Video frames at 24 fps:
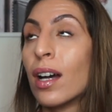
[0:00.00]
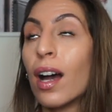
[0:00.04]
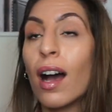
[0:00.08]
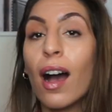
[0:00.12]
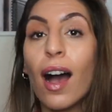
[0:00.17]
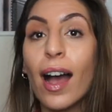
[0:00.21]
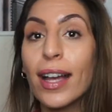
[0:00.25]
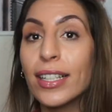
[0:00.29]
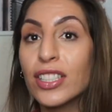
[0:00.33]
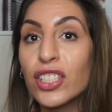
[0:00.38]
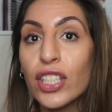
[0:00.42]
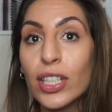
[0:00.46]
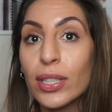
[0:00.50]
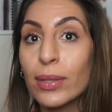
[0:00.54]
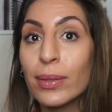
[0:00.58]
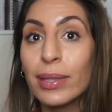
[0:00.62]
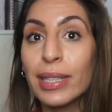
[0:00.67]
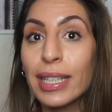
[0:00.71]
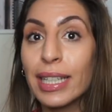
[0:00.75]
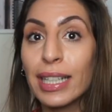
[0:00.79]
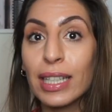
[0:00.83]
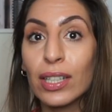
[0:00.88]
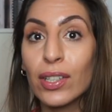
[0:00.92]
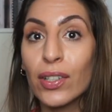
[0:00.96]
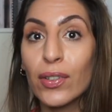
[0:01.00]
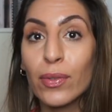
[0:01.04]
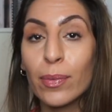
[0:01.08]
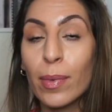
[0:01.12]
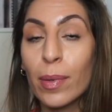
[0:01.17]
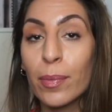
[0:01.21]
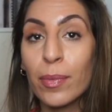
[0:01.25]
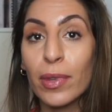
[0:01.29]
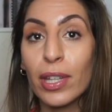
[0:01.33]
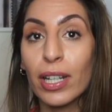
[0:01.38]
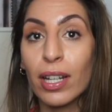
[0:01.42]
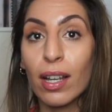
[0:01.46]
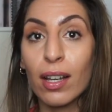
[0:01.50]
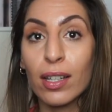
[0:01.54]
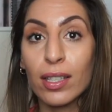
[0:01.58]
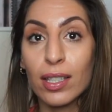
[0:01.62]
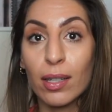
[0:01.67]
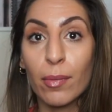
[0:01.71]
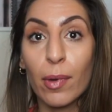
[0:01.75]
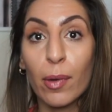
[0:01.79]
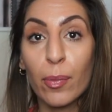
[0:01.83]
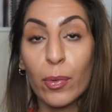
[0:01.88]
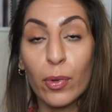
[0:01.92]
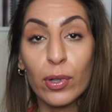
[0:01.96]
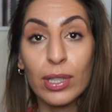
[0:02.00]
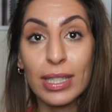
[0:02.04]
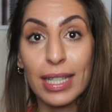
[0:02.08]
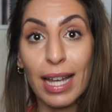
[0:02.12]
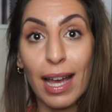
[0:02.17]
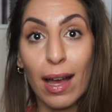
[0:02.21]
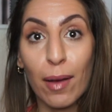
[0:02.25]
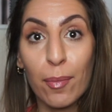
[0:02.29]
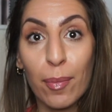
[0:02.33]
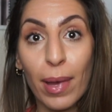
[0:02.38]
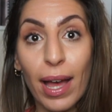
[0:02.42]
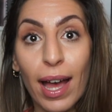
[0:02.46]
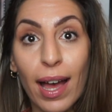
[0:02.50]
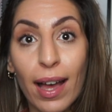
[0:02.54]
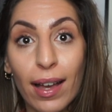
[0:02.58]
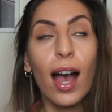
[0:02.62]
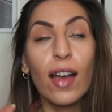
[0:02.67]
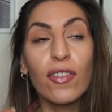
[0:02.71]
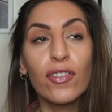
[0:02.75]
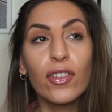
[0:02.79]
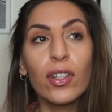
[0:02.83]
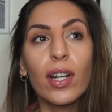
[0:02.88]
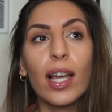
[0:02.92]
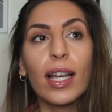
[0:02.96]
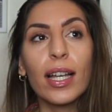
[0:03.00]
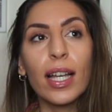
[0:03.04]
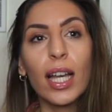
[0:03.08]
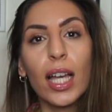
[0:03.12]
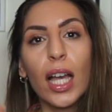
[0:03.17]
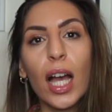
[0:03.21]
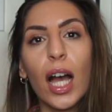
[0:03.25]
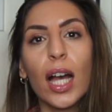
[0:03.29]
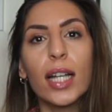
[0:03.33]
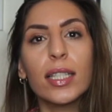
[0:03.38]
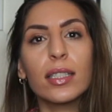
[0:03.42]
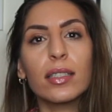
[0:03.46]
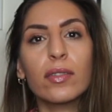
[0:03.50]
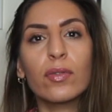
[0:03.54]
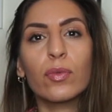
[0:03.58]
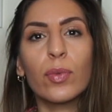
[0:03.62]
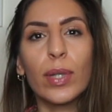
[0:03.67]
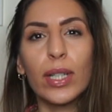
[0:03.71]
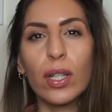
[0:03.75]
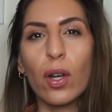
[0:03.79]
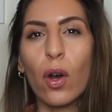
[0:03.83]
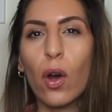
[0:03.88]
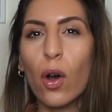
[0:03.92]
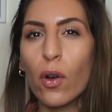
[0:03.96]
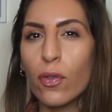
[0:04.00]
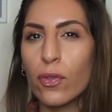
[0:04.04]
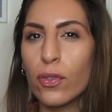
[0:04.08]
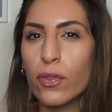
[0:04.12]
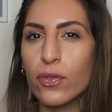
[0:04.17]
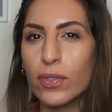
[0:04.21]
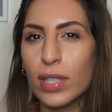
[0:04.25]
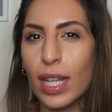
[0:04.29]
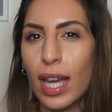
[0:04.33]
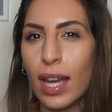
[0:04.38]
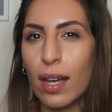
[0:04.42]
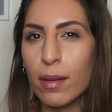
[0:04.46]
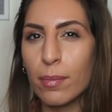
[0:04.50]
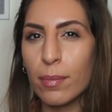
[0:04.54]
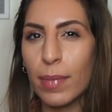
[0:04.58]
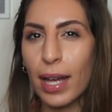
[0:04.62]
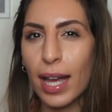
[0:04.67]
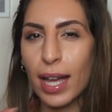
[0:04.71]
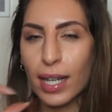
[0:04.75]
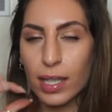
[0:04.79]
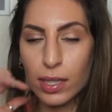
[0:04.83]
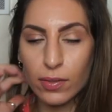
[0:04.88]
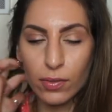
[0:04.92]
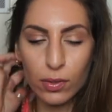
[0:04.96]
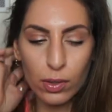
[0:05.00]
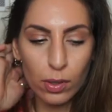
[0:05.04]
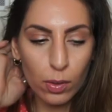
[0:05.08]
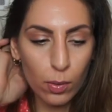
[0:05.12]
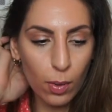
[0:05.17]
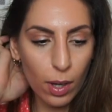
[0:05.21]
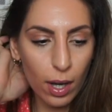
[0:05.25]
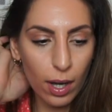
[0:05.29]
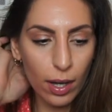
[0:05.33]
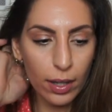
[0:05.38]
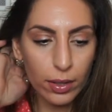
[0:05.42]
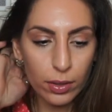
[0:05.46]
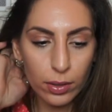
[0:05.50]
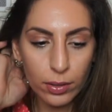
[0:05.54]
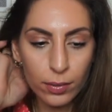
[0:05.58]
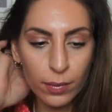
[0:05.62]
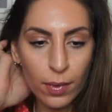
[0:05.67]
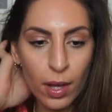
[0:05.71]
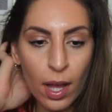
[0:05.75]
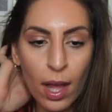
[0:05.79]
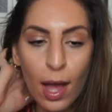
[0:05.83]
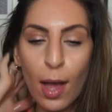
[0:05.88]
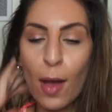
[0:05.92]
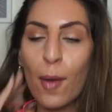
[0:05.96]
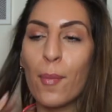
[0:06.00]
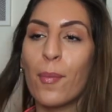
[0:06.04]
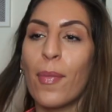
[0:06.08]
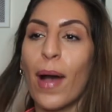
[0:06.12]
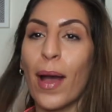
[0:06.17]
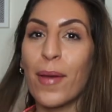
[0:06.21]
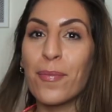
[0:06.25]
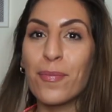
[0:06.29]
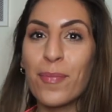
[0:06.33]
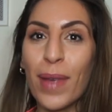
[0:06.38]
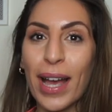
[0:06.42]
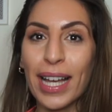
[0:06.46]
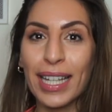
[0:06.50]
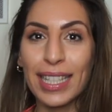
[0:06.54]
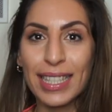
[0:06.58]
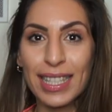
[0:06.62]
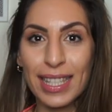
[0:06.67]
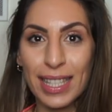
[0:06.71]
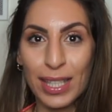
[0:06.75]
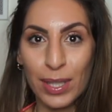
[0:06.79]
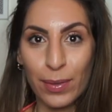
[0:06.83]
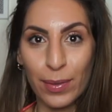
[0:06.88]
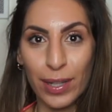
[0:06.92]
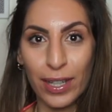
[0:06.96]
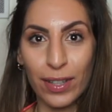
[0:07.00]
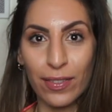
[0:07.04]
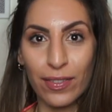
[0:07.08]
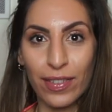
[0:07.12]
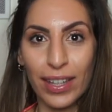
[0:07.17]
I genuinely cannot remember the last time I bought a tan bag. I feel like I kind of went off of tan bags for a while. But I'm back in the swing of